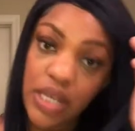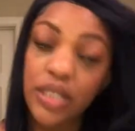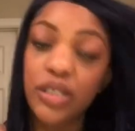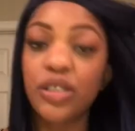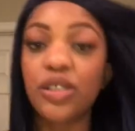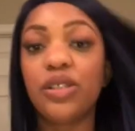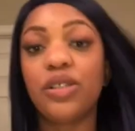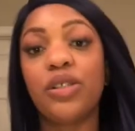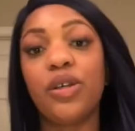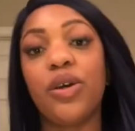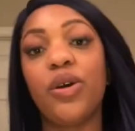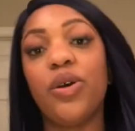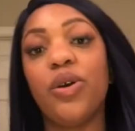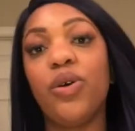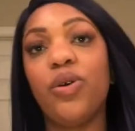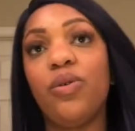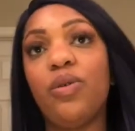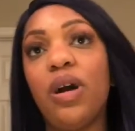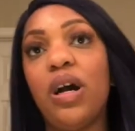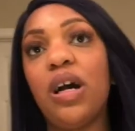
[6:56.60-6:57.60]

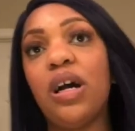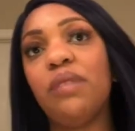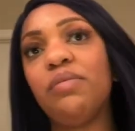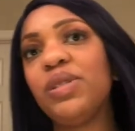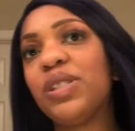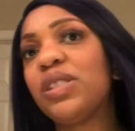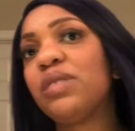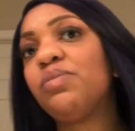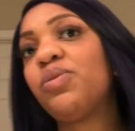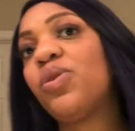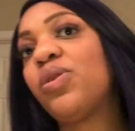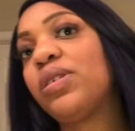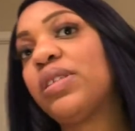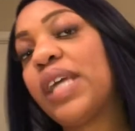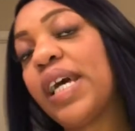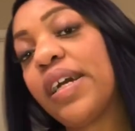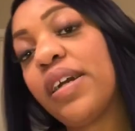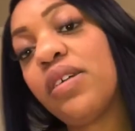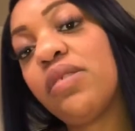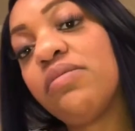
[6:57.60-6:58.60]
So it's more
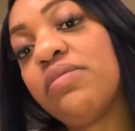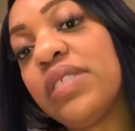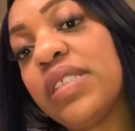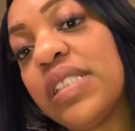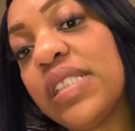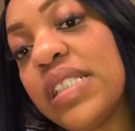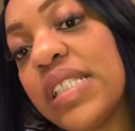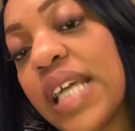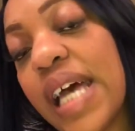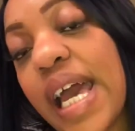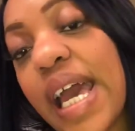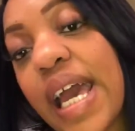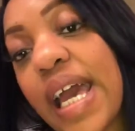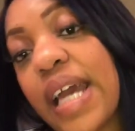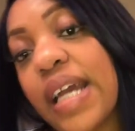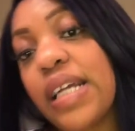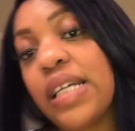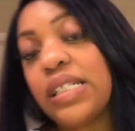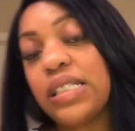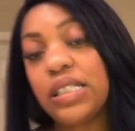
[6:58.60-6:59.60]
like a
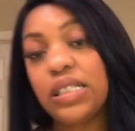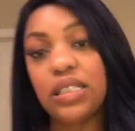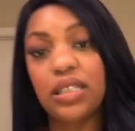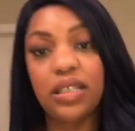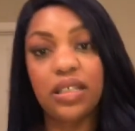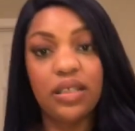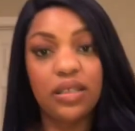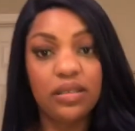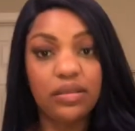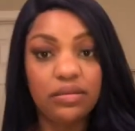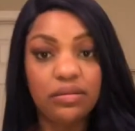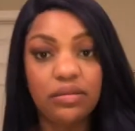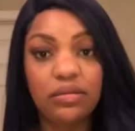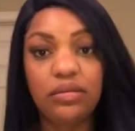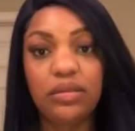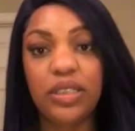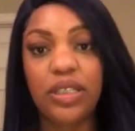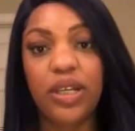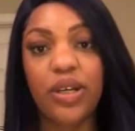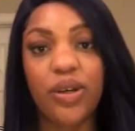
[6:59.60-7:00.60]
relaxed,
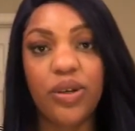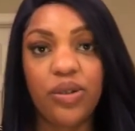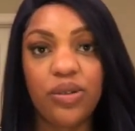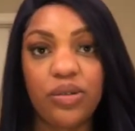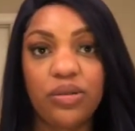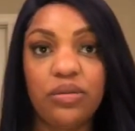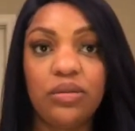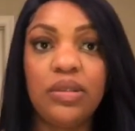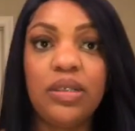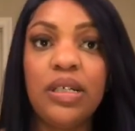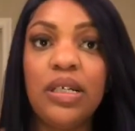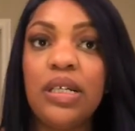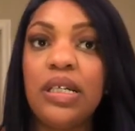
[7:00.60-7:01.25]
you know,